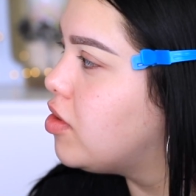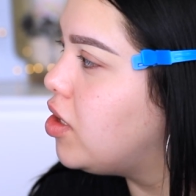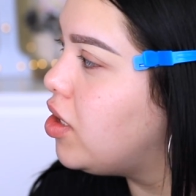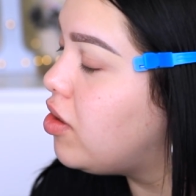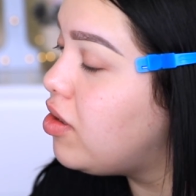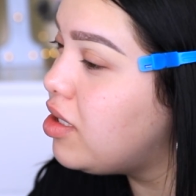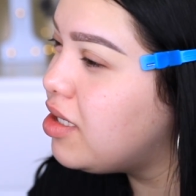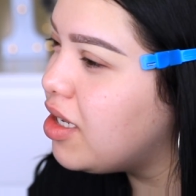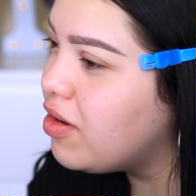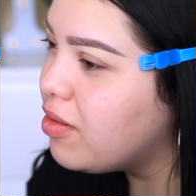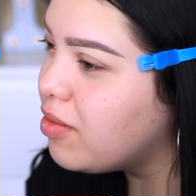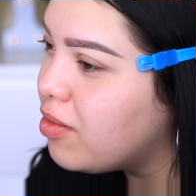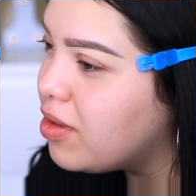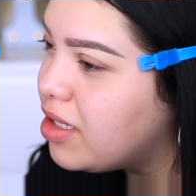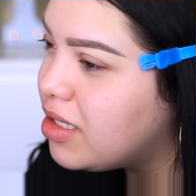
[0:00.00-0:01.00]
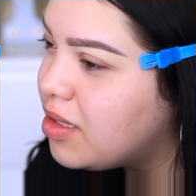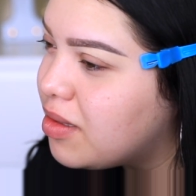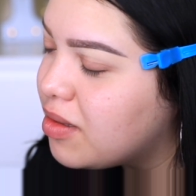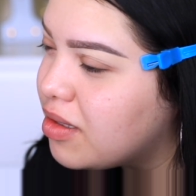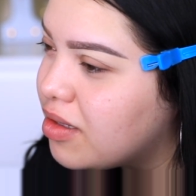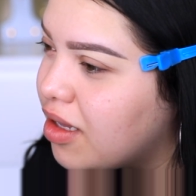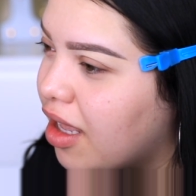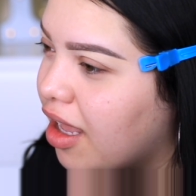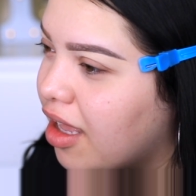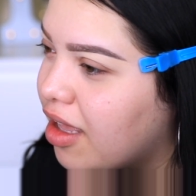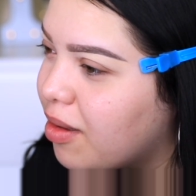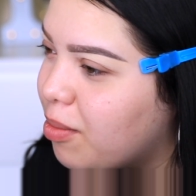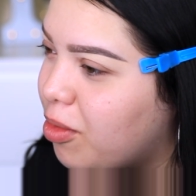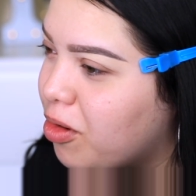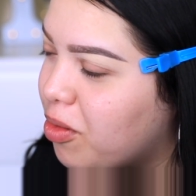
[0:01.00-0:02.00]
Do you notice how one's
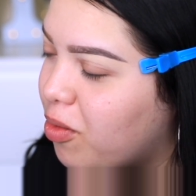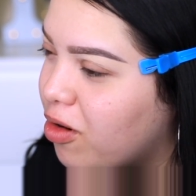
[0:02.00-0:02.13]
like more